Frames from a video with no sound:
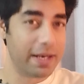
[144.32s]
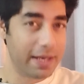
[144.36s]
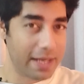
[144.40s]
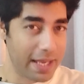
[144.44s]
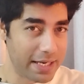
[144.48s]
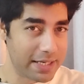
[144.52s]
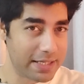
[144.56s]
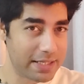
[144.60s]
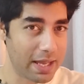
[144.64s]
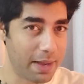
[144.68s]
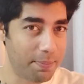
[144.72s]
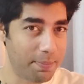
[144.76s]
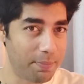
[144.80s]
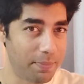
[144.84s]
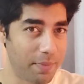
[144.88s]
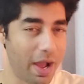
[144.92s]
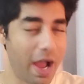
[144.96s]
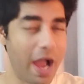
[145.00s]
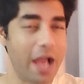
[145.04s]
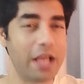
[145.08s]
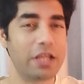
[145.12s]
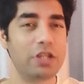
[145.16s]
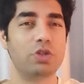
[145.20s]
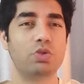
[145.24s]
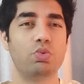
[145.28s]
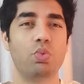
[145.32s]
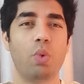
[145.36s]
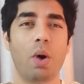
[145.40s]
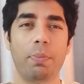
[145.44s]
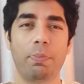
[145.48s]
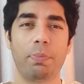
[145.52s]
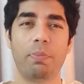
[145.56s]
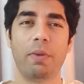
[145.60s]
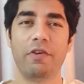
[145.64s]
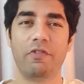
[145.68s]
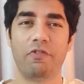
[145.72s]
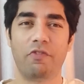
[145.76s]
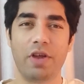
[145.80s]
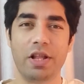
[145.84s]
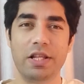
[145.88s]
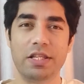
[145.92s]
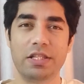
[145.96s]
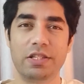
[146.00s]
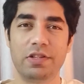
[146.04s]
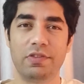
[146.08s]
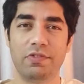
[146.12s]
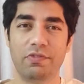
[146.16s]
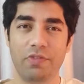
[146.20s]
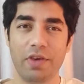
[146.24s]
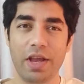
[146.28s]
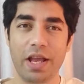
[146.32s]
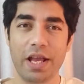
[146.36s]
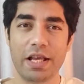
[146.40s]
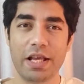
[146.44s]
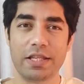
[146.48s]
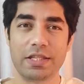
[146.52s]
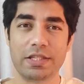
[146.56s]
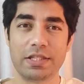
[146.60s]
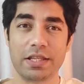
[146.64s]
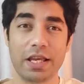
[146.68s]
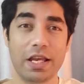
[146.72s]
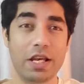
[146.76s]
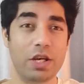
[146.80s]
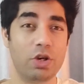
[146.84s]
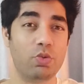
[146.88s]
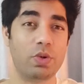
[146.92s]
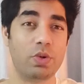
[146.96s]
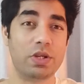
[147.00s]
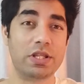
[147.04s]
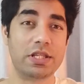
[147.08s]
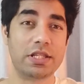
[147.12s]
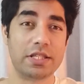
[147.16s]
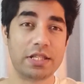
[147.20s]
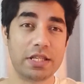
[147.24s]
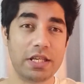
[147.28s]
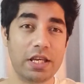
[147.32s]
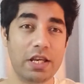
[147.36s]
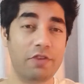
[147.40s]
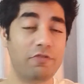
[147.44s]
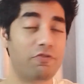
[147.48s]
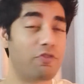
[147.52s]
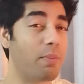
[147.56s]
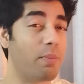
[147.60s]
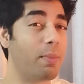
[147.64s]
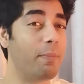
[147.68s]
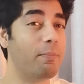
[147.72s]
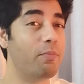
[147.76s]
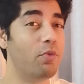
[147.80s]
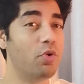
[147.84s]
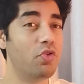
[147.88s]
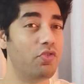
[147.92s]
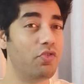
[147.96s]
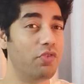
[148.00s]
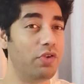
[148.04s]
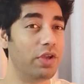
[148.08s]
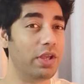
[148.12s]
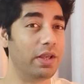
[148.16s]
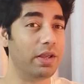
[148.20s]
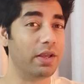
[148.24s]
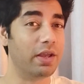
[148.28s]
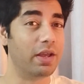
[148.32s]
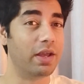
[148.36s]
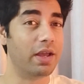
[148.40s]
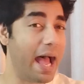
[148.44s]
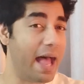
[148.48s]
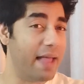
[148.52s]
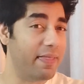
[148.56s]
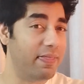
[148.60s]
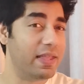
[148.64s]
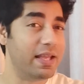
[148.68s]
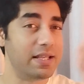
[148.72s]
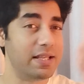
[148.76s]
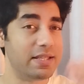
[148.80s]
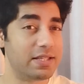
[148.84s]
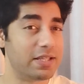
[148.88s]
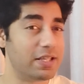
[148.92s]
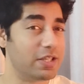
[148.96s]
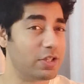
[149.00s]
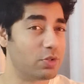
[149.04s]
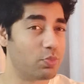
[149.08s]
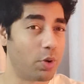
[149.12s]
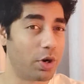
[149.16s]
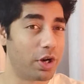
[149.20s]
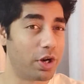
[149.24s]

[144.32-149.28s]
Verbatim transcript: Next up, I swapped my friend's face into a scene from a movie, and this is